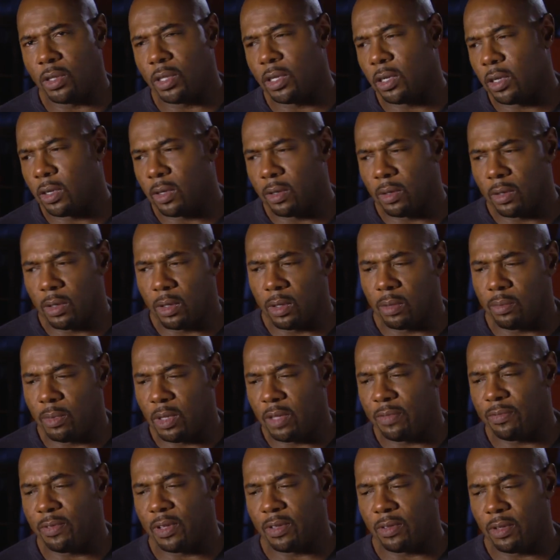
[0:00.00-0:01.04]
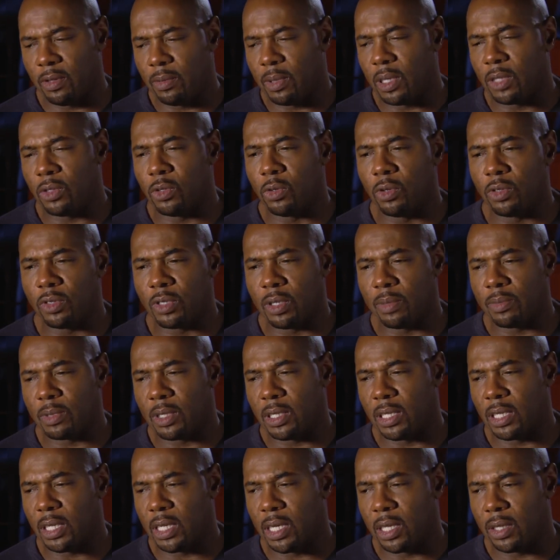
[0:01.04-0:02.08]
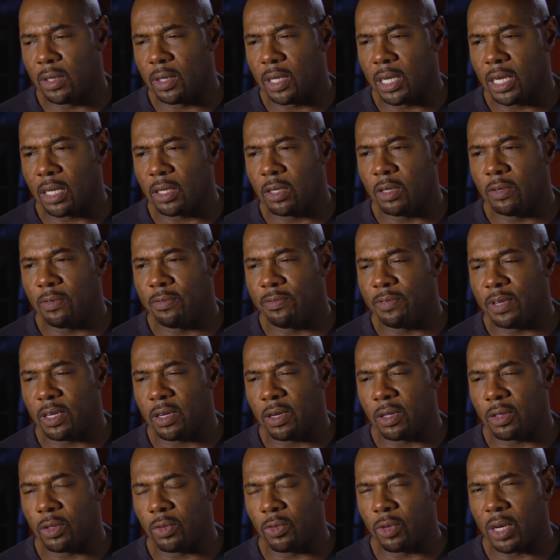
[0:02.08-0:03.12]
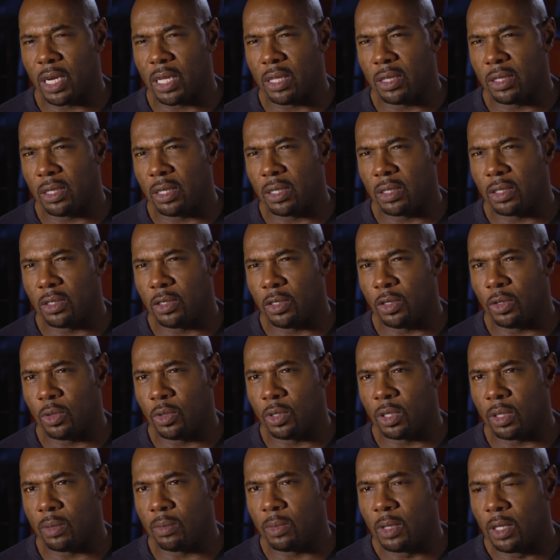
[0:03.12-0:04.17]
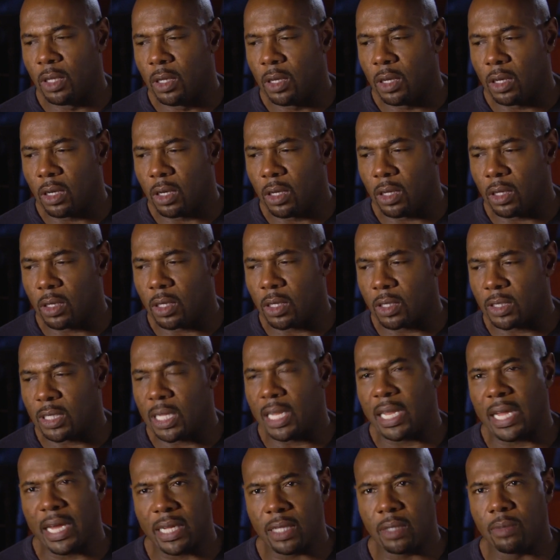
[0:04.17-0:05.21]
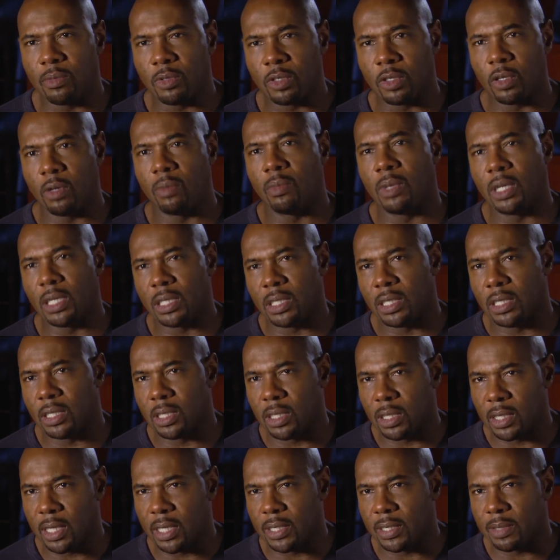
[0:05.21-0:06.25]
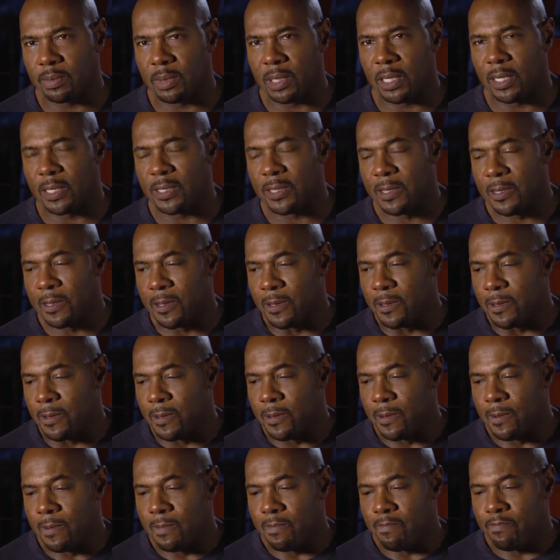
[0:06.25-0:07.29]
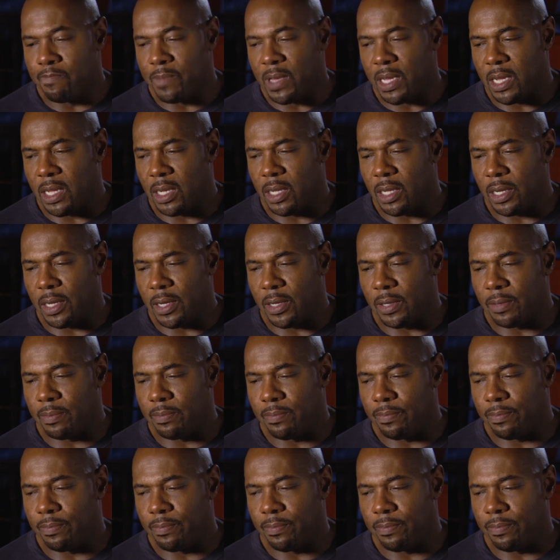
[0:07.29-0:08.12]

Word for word: and there, uh, me and fifty, about doing something together, and I couldn't figure out the right thing to do with him because I liked him so much. He's a nice man. And, uh,